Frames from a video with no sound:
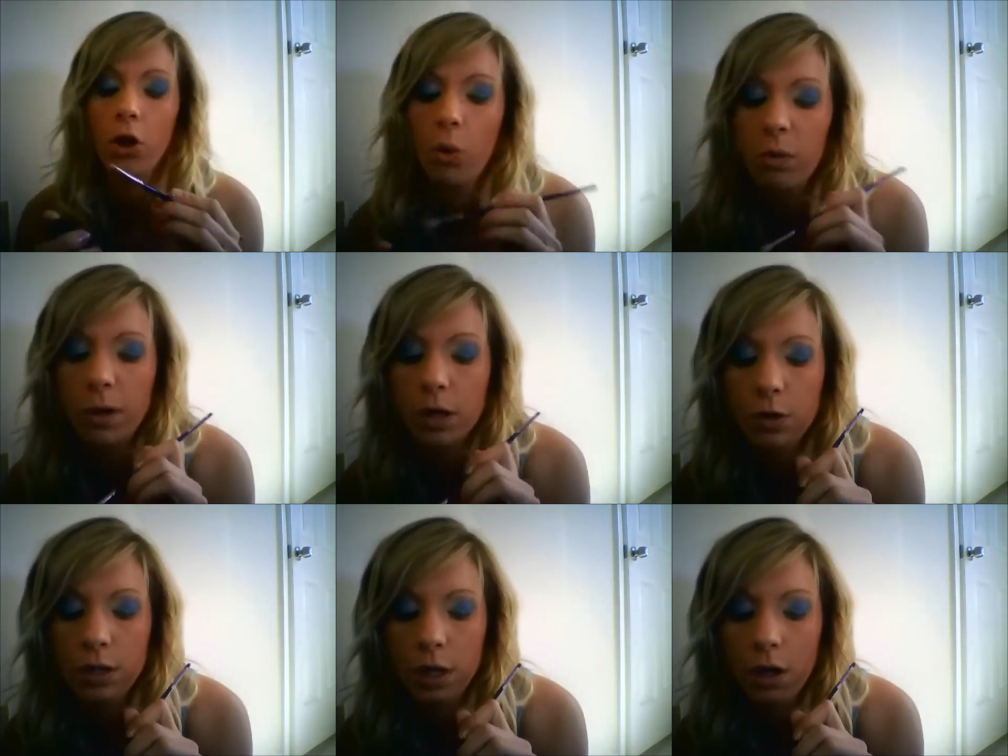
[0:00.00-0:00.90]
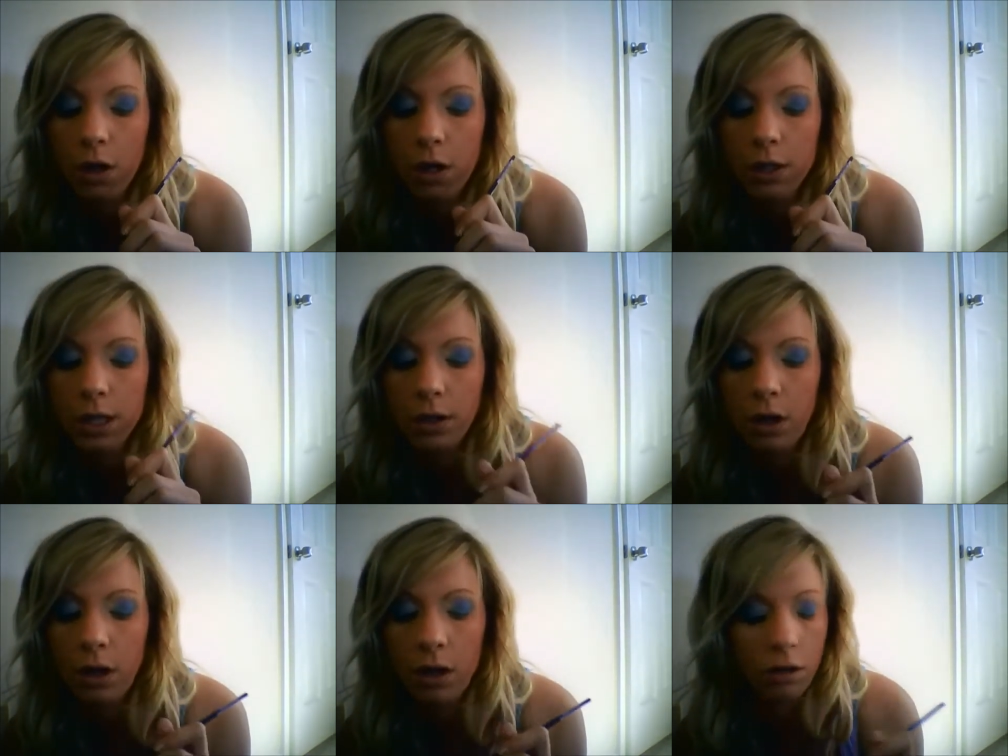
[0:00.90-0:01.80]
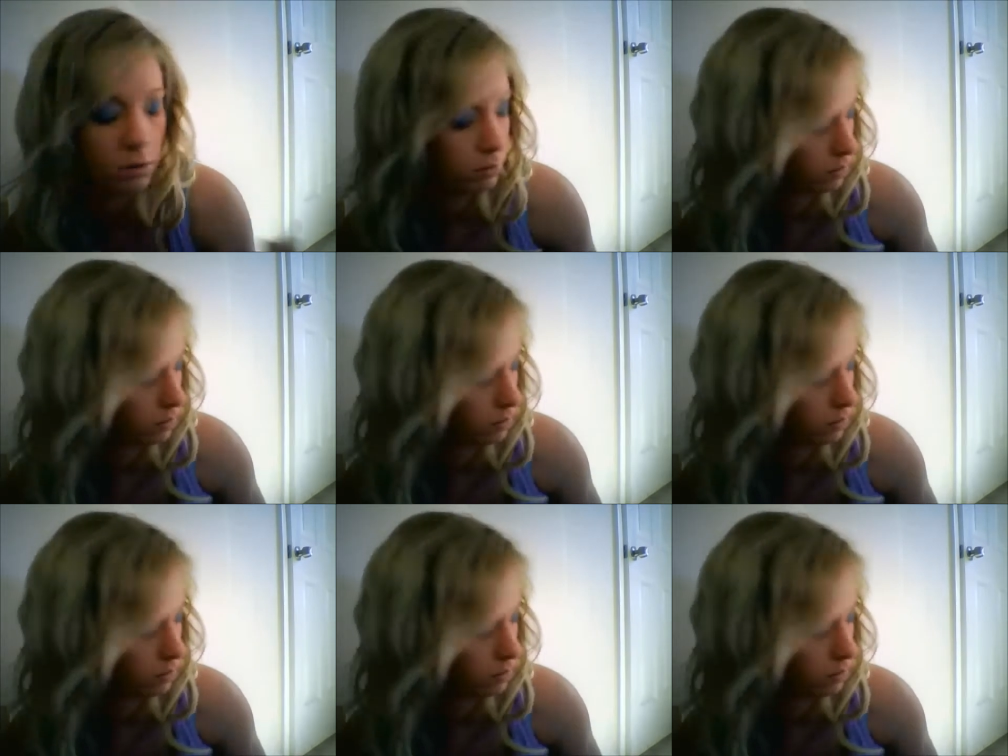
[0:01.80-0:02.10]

that we've been using all day long.